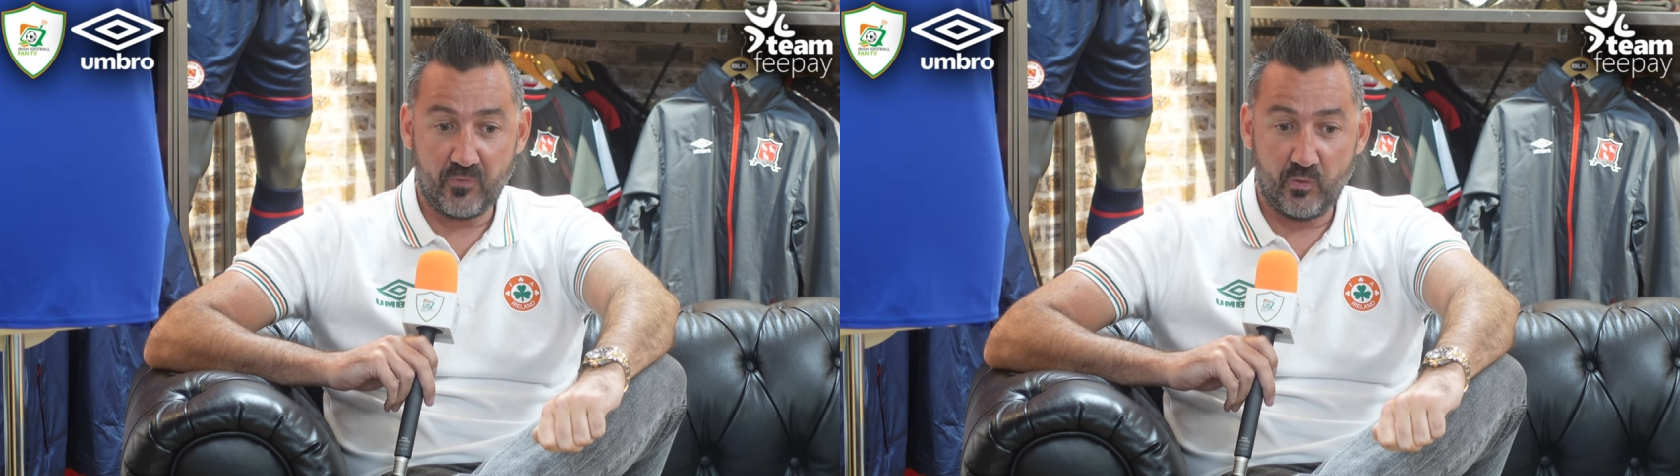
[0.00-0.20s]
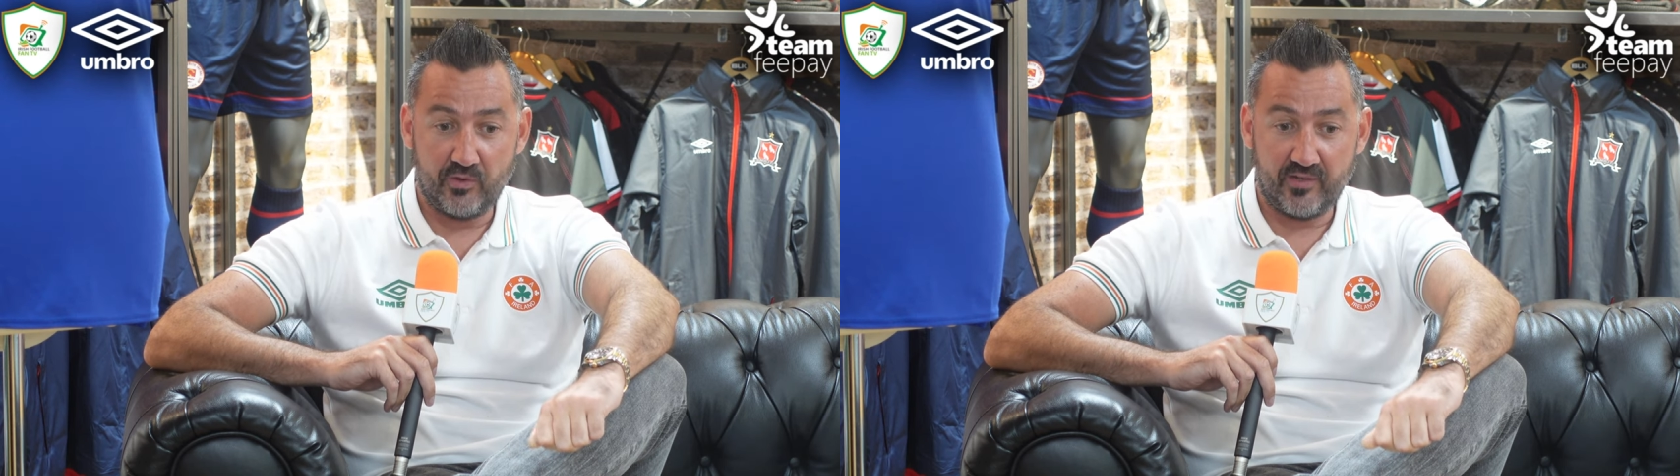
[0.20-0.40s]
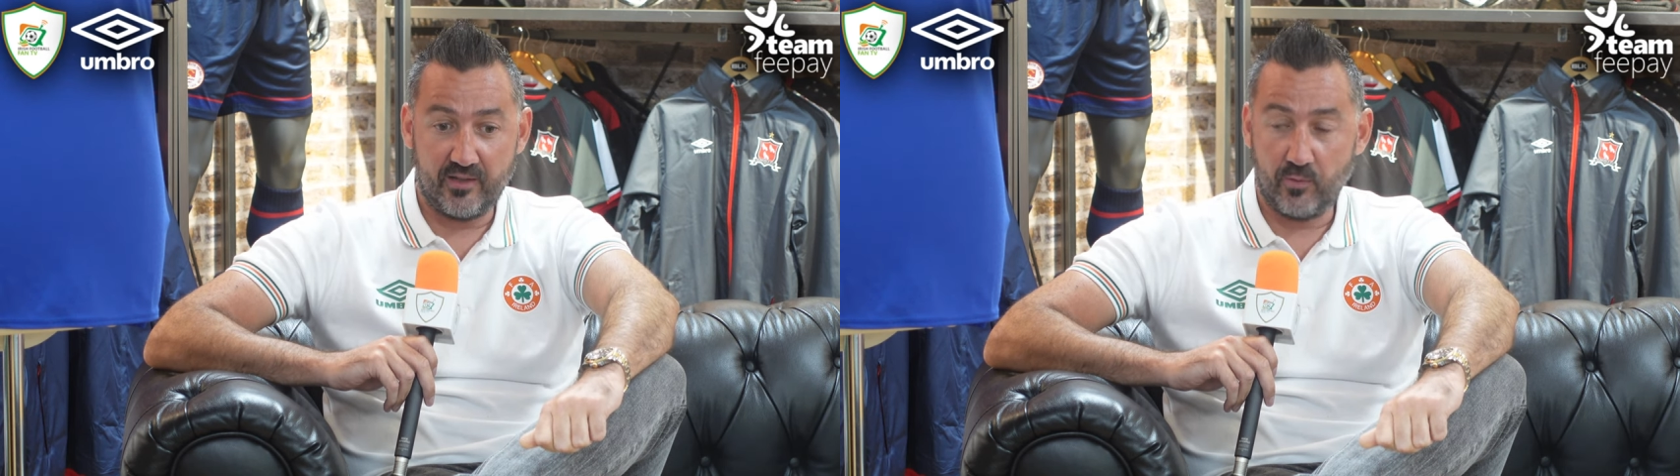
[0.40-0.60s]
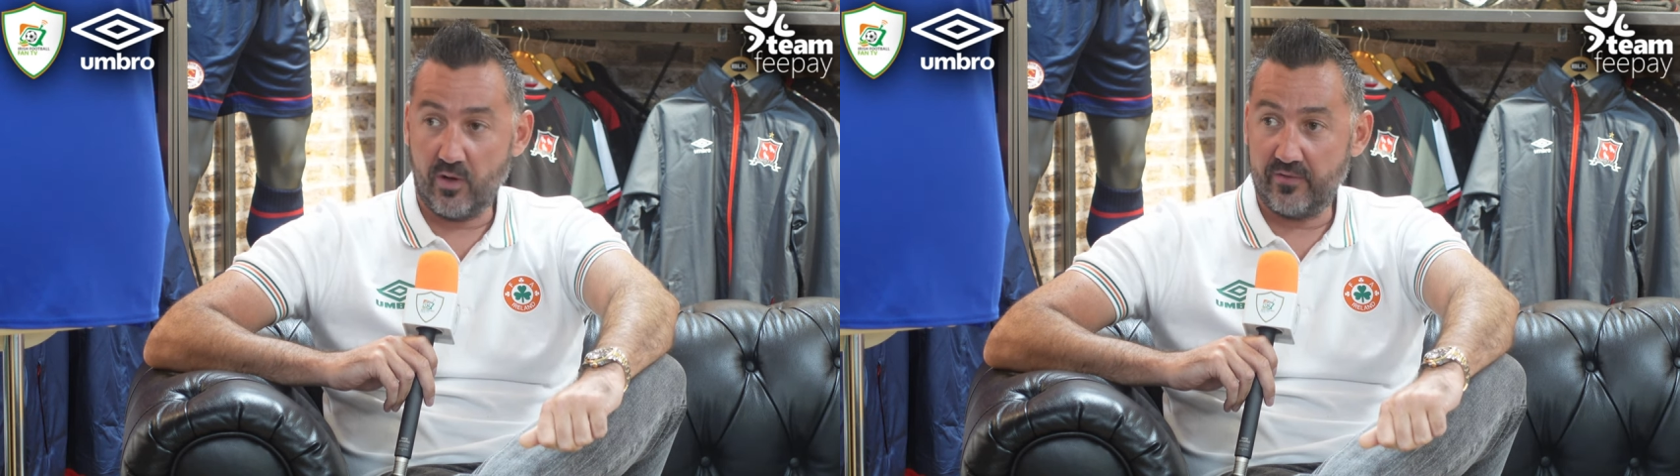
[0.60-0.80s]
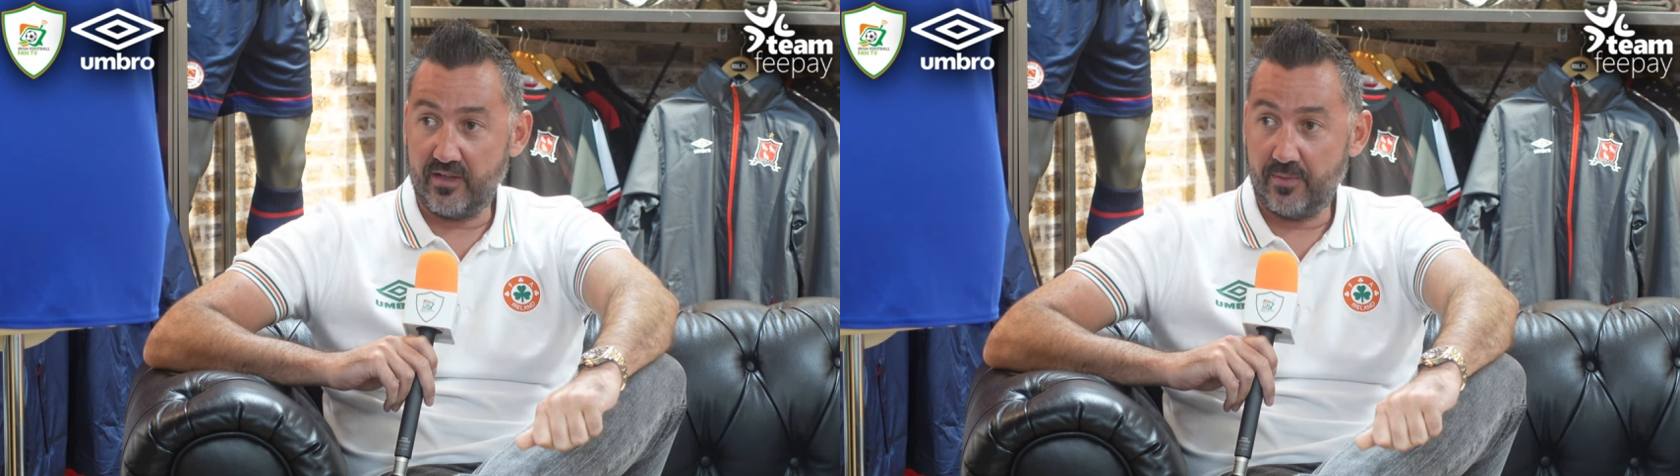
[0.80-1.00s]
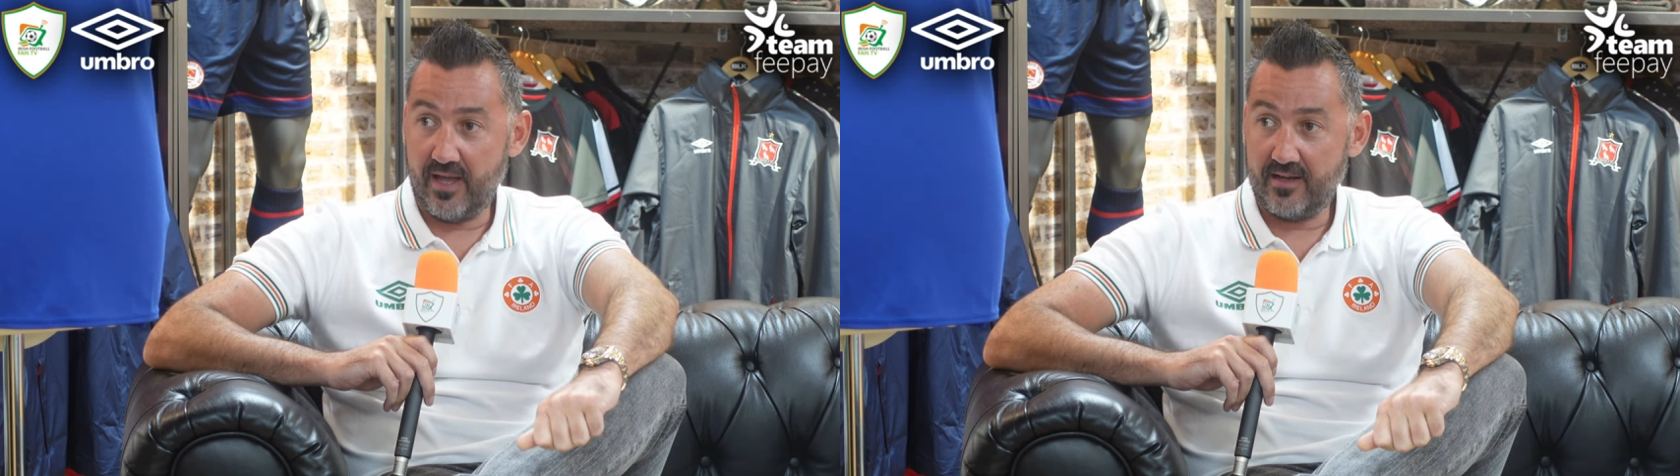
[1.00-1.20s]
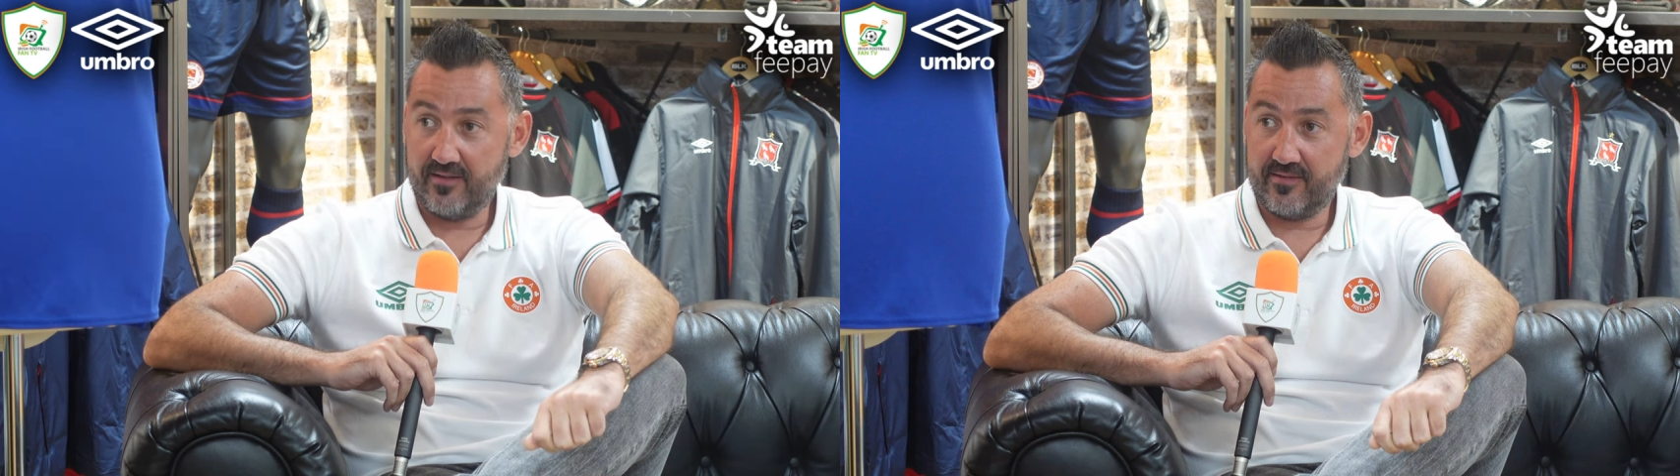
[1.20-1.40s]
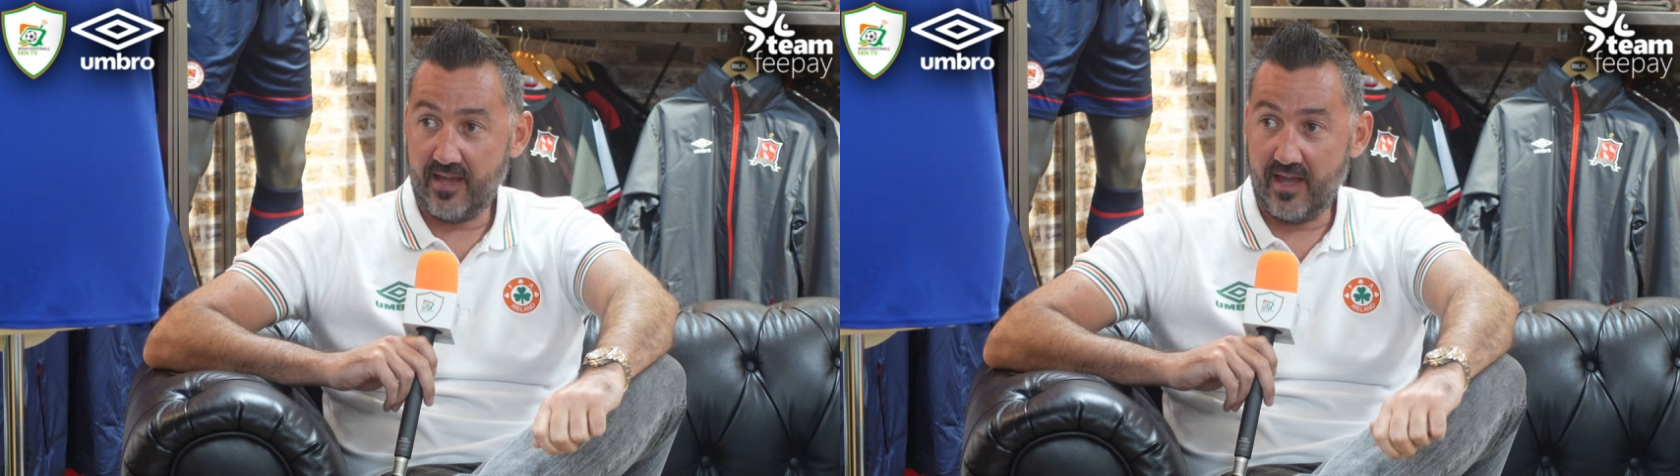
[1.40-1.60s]
we just had the War of
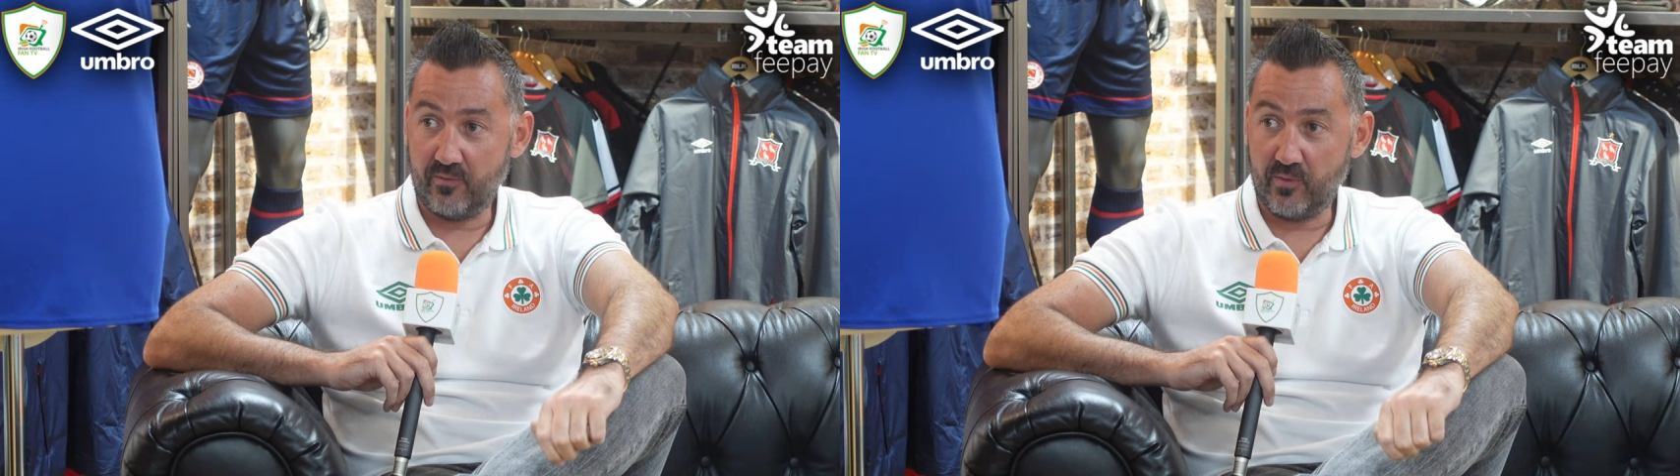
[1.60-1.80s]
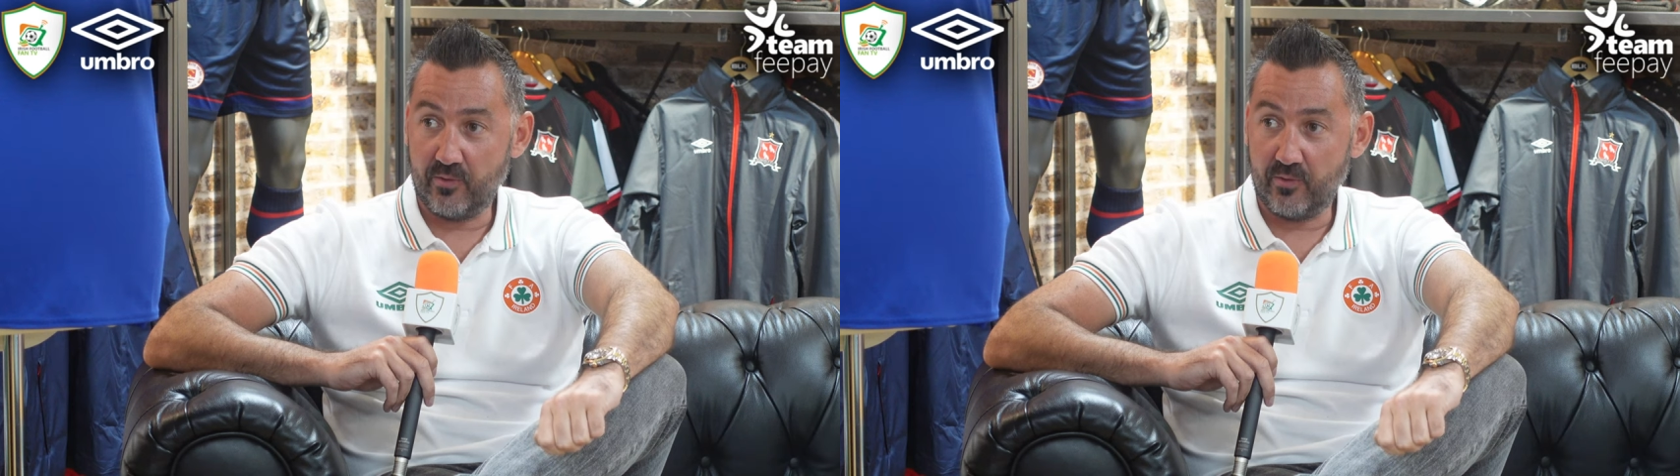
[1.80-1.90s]
Independence, and